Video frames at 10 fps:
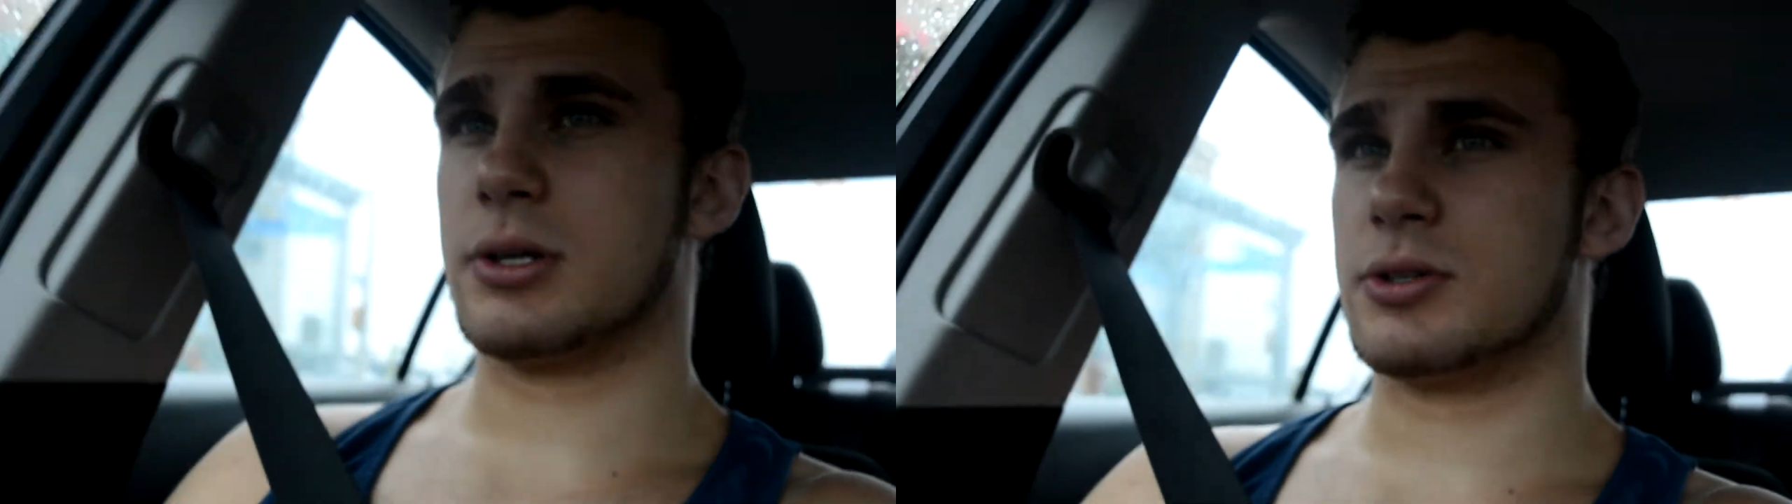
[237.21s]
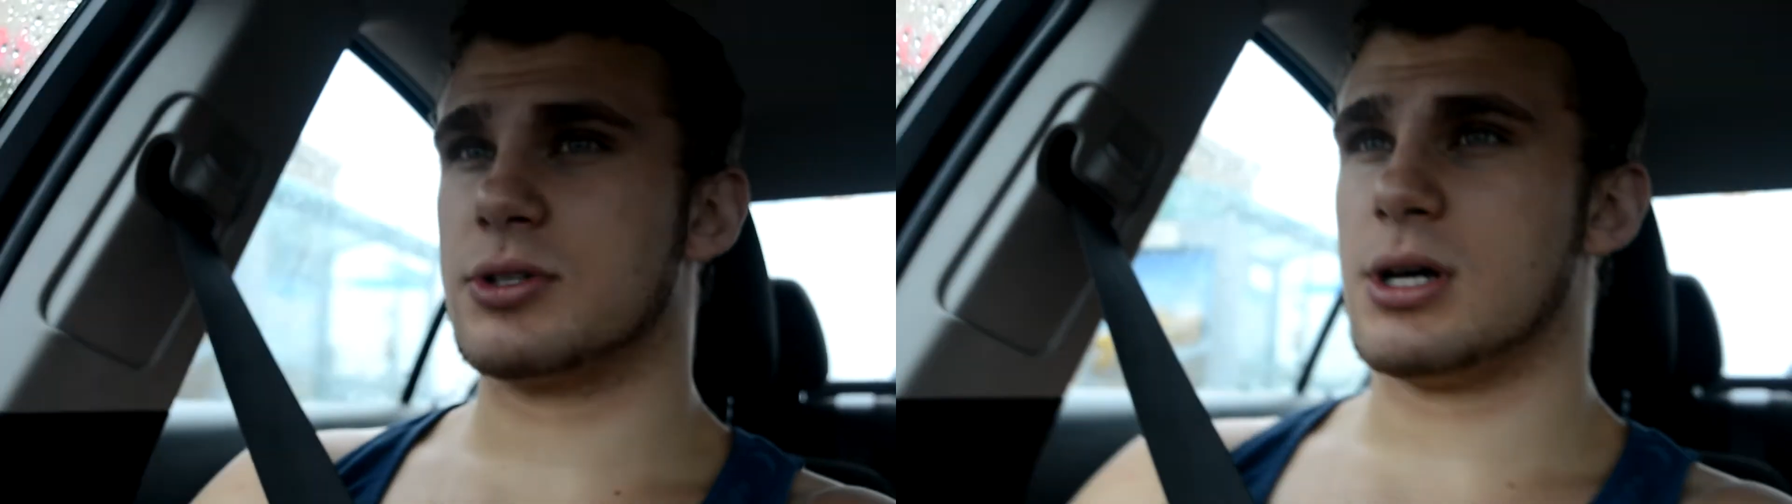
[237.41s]

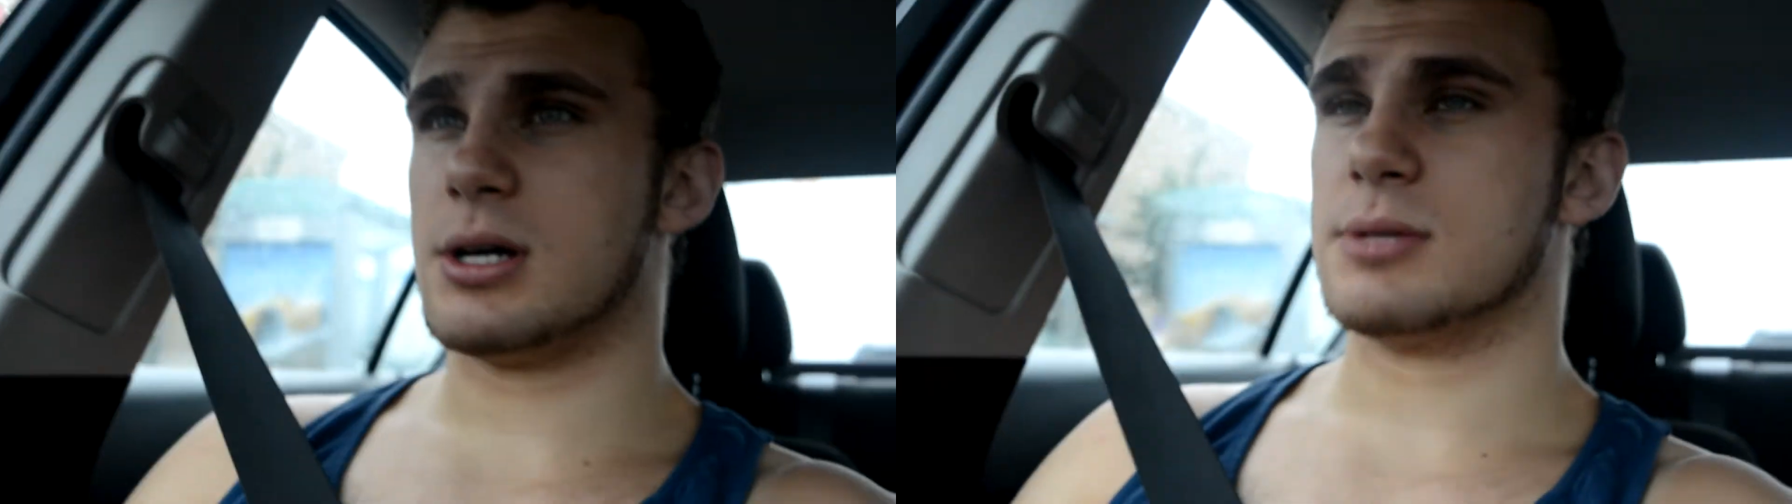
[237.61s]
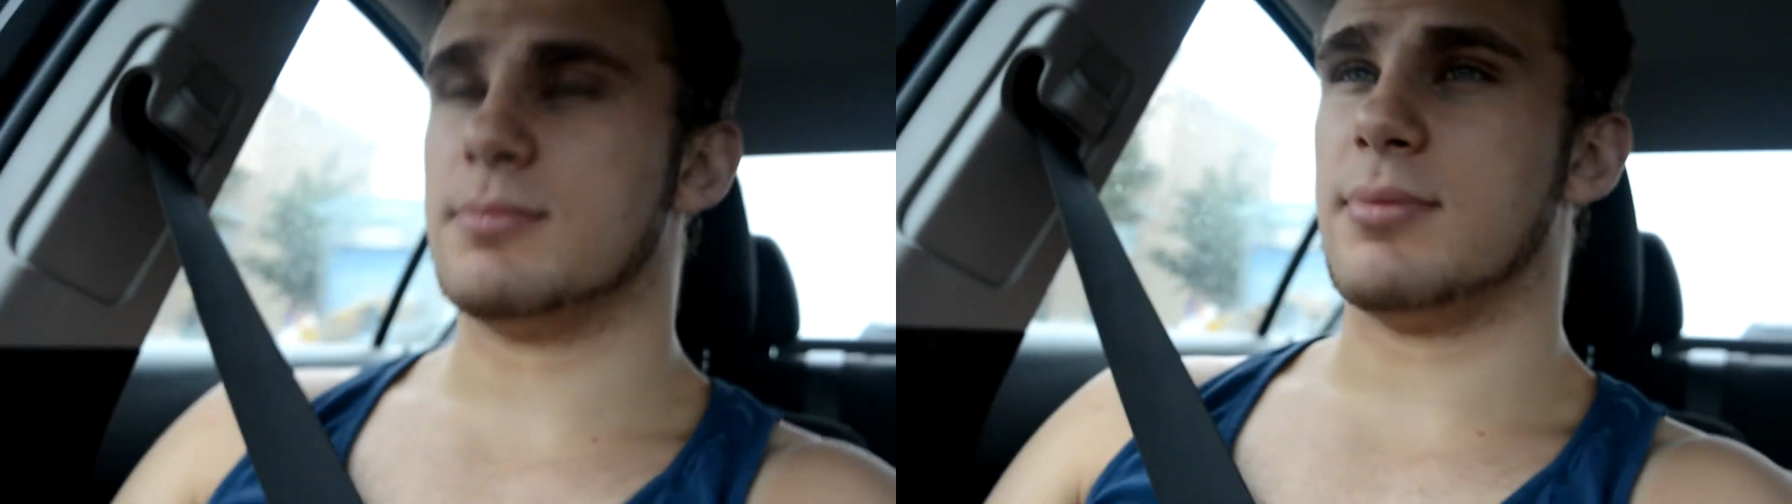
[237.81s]

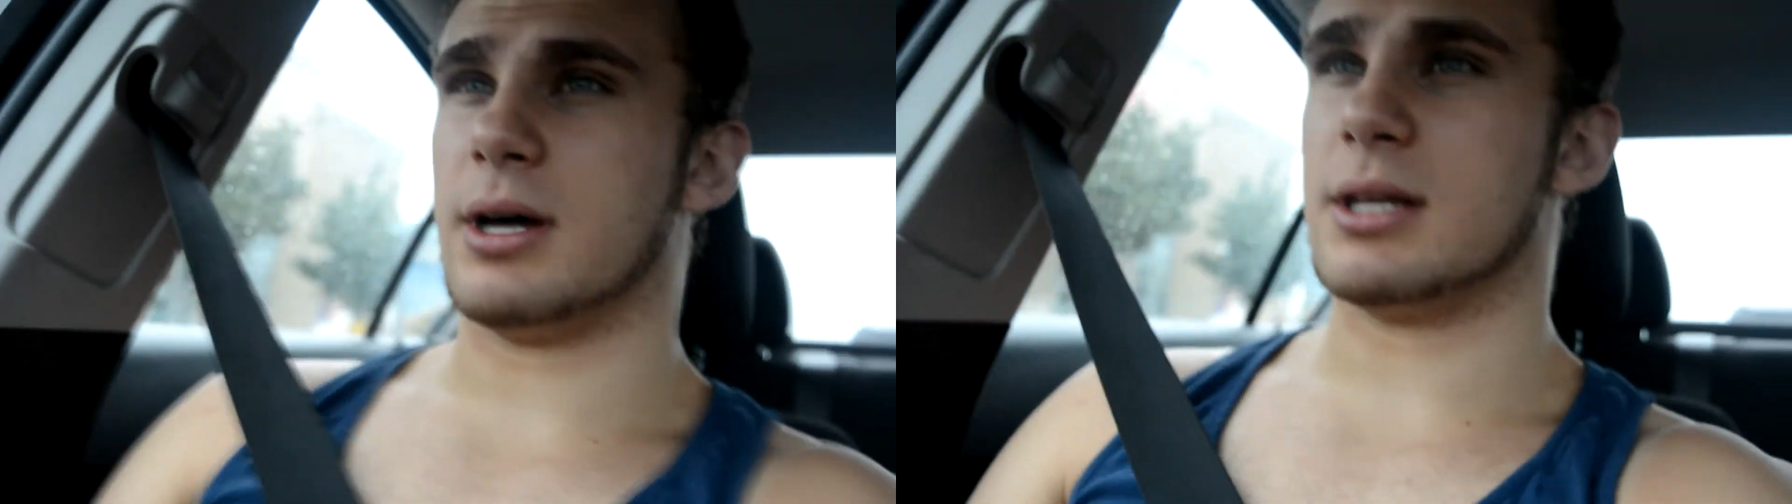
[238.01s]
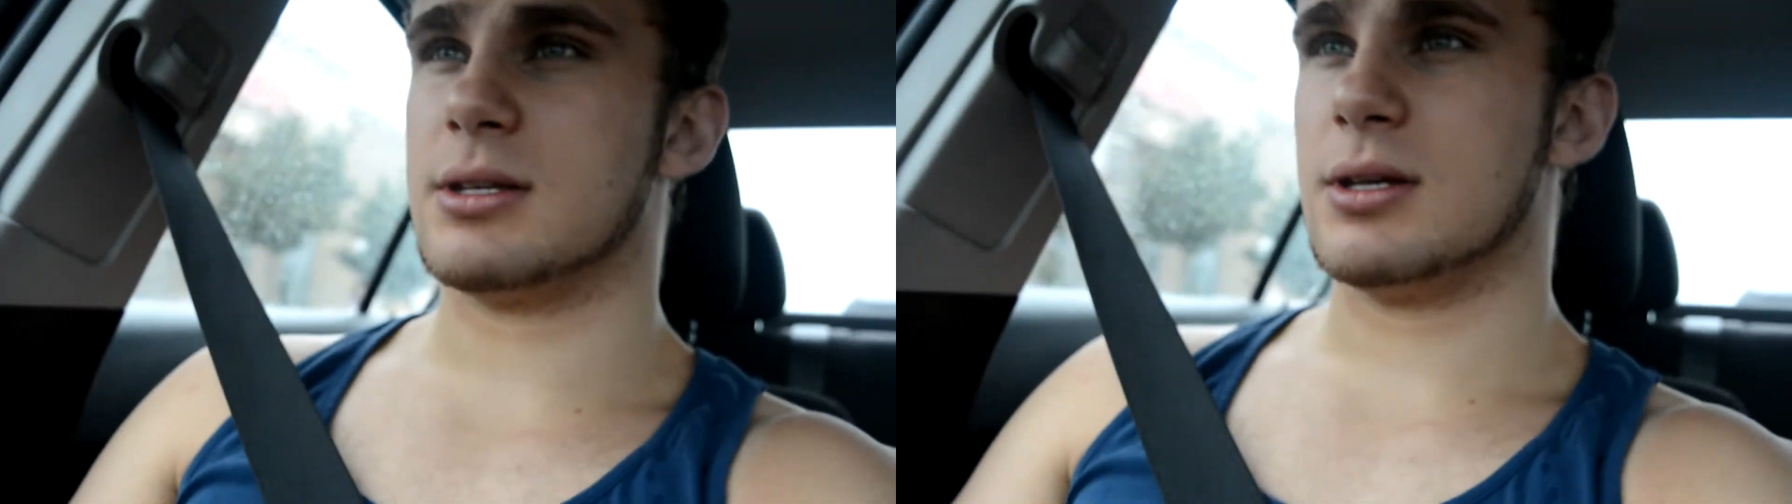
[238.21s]
exercise, but